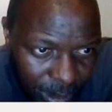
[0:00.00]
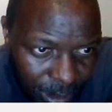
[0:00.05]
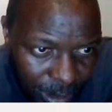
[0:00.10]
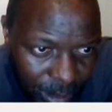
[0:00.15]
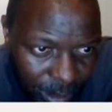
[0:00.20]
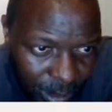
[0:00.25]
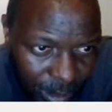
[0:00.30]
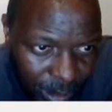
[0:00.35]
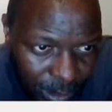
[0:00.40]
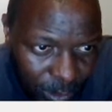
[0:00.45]

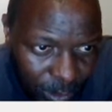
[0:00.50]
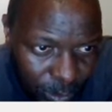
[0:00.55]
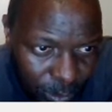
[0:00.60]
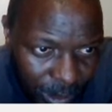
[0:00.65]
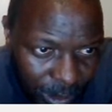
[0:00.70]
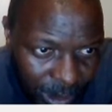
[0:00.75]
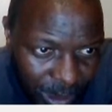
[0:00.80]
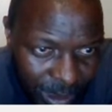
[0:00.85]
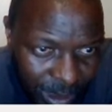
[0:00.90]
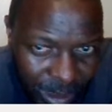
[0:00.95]
It
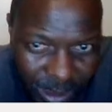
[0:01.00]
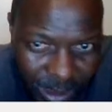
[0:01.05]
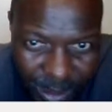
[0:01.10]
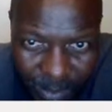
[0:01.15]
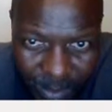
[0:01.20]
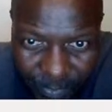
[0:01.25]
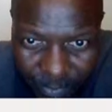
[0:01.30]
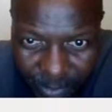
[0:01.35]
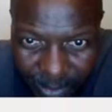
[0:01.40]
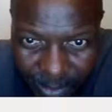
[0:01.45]
was
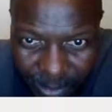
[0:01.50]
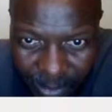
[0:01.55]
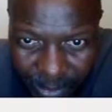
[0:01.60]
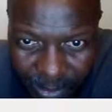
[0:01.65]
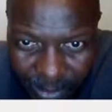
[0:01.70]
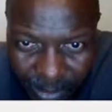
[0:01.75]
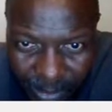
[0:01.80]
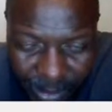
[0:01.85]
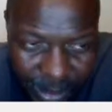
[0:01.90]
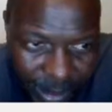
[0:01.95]

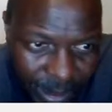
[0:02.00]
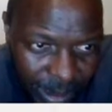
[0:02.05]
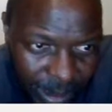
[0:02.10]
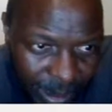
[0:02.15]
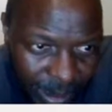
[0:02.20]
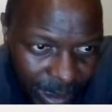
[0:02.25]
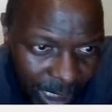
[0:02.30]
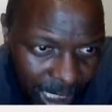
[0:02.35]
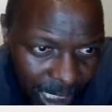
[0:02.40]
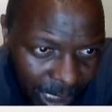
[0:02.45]

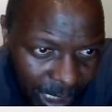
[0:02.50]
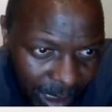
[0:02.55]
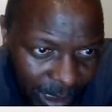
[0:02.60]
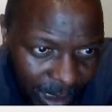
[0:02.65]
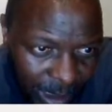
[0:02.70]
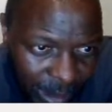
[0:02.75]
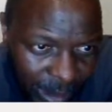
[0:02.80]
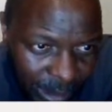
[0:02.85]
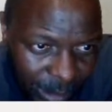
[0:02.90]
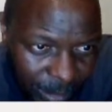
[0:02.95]
6R
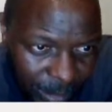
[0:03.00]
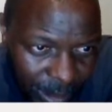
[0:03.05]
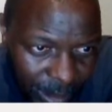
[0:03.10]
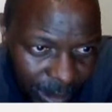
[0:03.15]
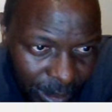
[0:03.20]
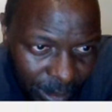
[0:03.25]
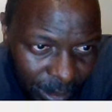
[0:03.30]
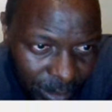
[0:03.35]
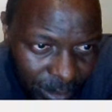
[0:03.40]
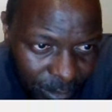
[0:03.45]

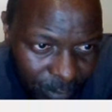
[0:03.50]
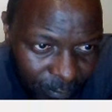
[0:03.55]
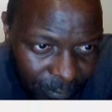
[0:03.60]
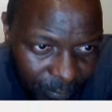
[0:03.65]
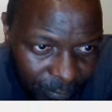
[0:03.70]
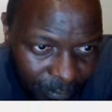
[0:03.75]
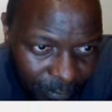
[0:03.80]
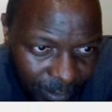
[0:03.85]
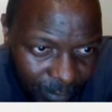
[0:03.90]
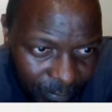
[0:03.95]
ultimately over
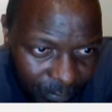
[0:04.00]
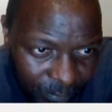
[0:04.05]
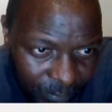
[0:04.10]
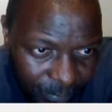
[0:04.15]
5.